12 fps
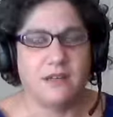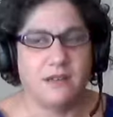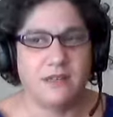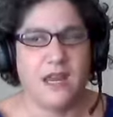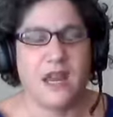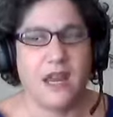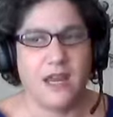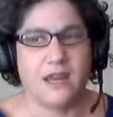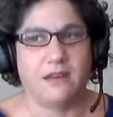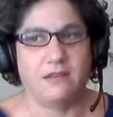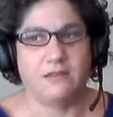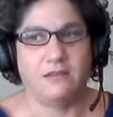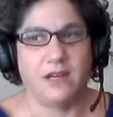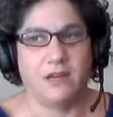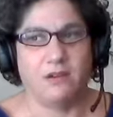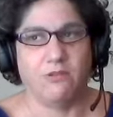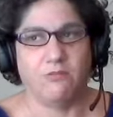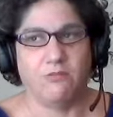saying, you
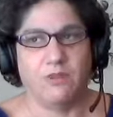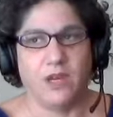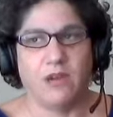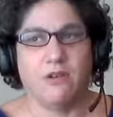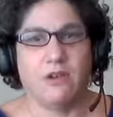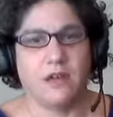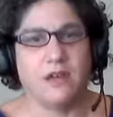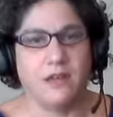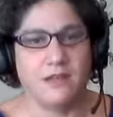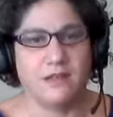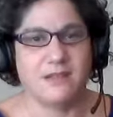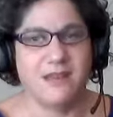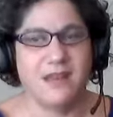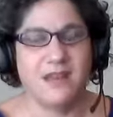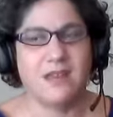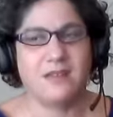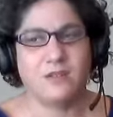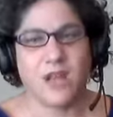know, here it is,
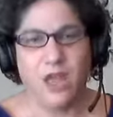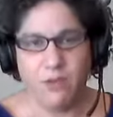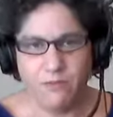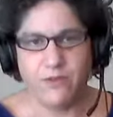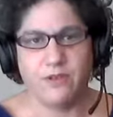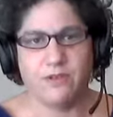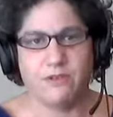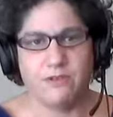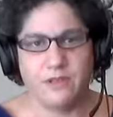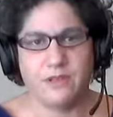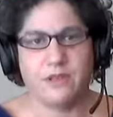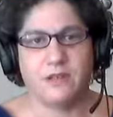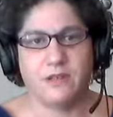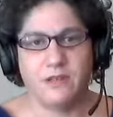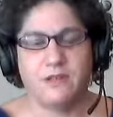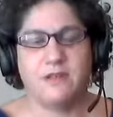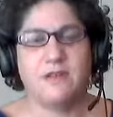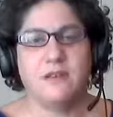it's helpful
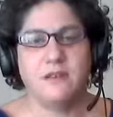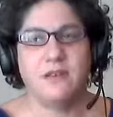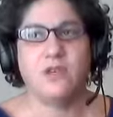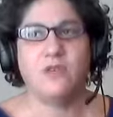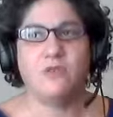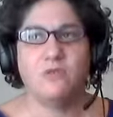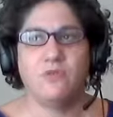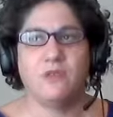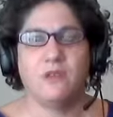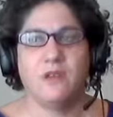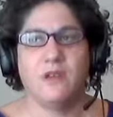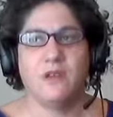to use